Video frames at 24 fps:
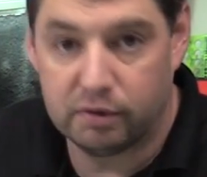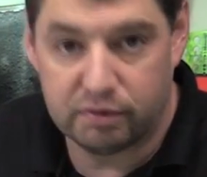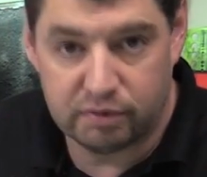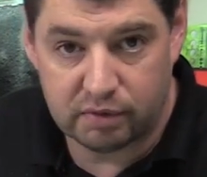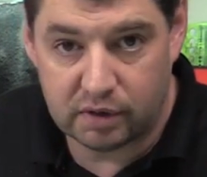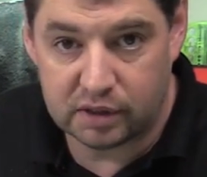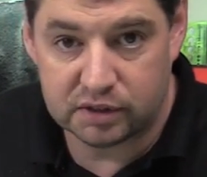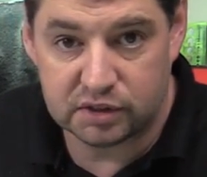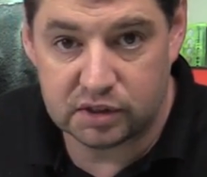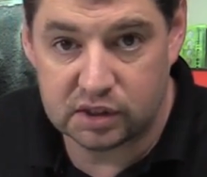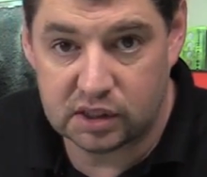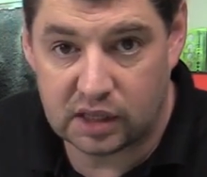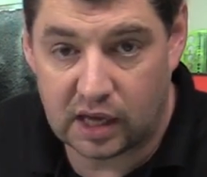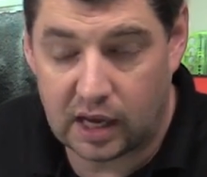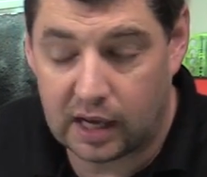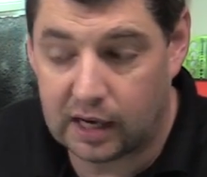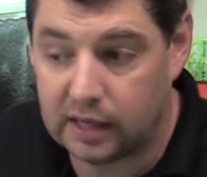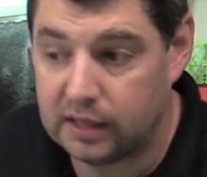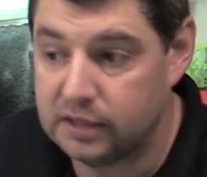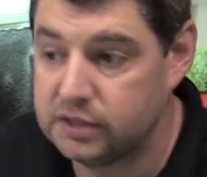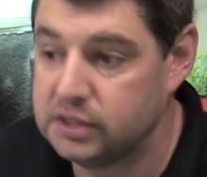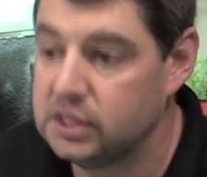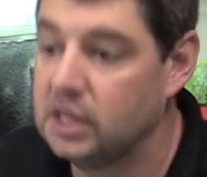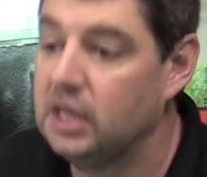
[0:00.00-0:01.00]
fluorescent
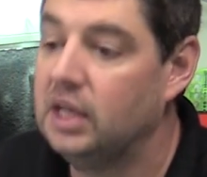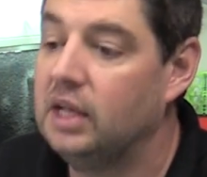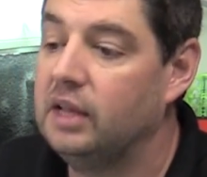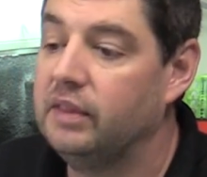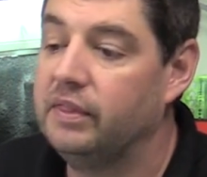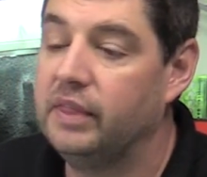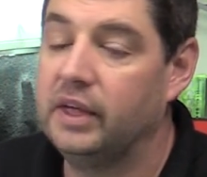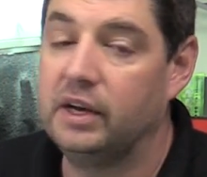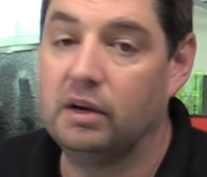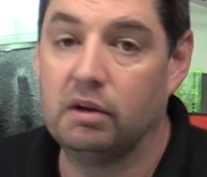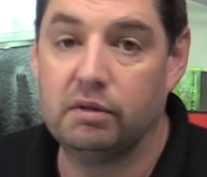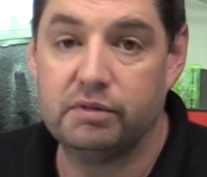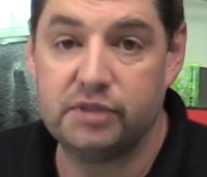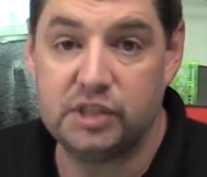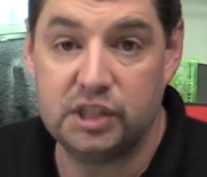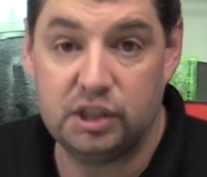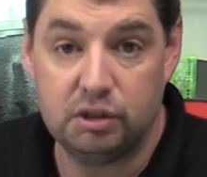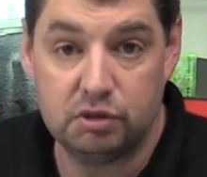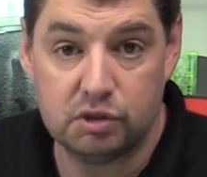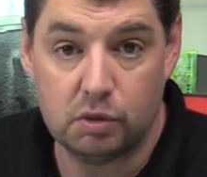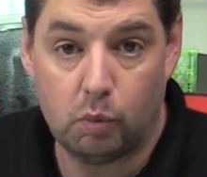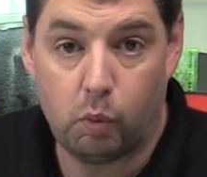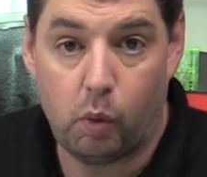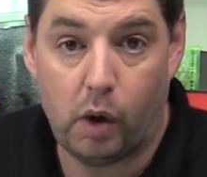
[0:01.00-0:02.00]
colors, then obviously
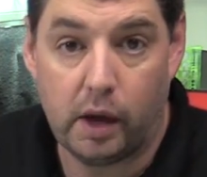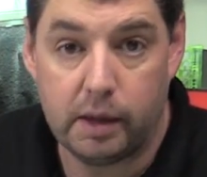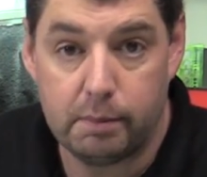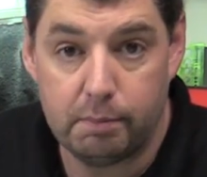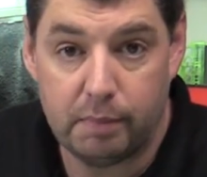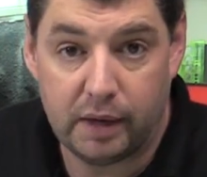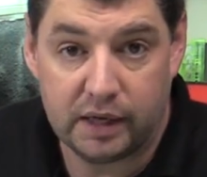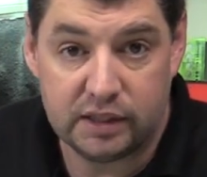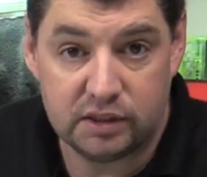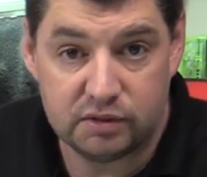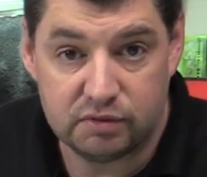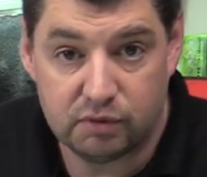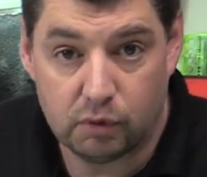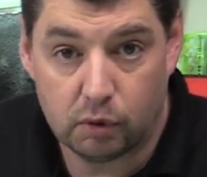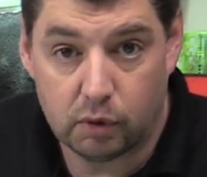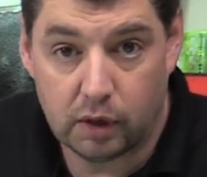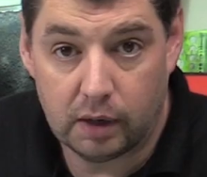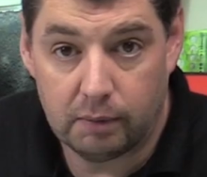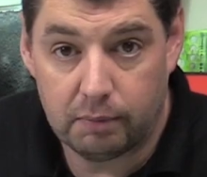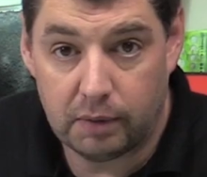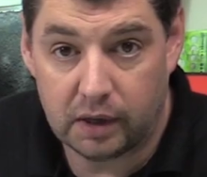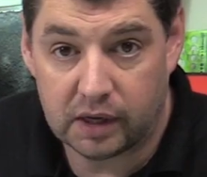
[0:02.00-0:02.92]
use a white base for it.